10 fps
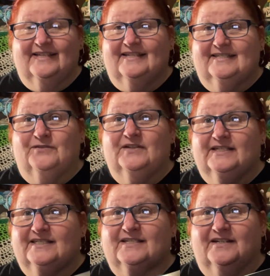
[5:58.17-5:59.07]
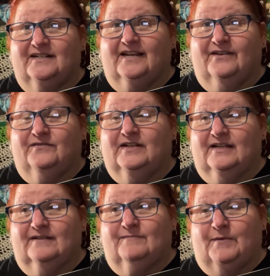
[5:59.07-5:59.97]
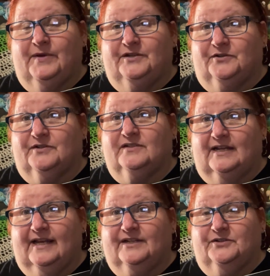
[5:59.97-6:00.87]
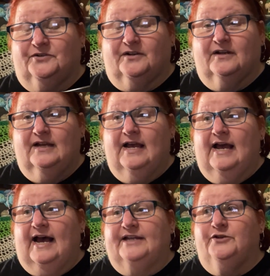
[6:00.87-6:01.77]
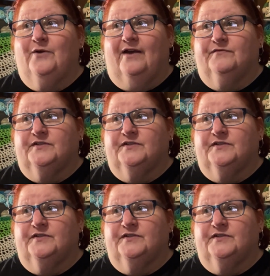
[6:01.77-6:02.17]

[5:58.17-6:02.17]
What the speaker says: So this is going to give my pictures an extra. I do have